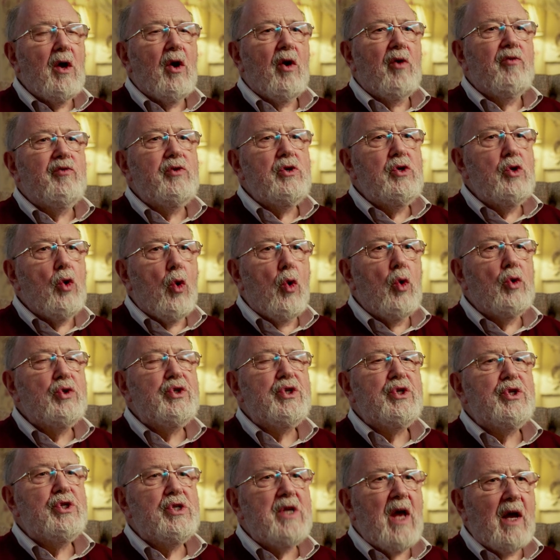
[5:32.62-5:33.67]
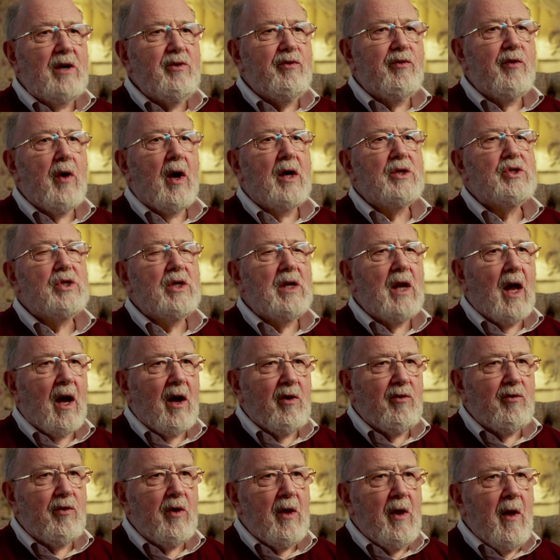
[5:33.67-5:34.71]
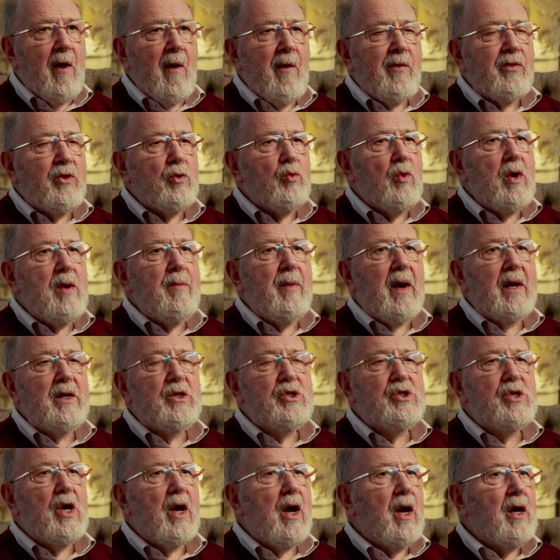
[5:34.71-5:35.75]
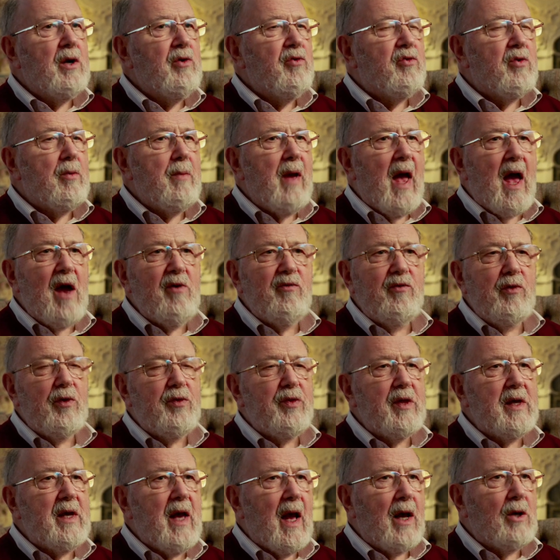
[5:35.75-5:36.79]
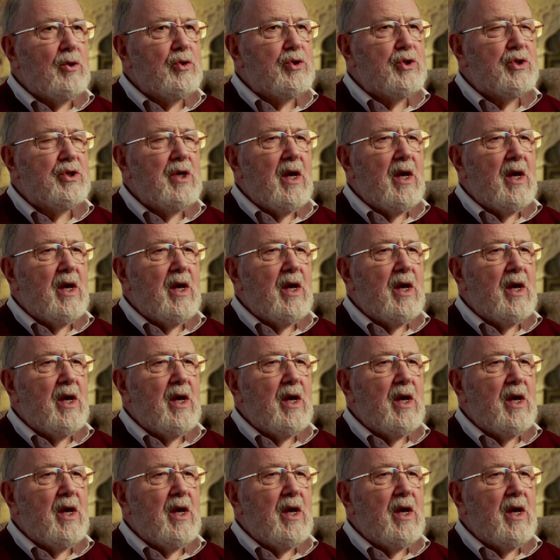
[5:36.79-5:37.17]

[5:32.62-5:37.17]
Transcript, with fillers: of your steadfast love that we may turn from everything else,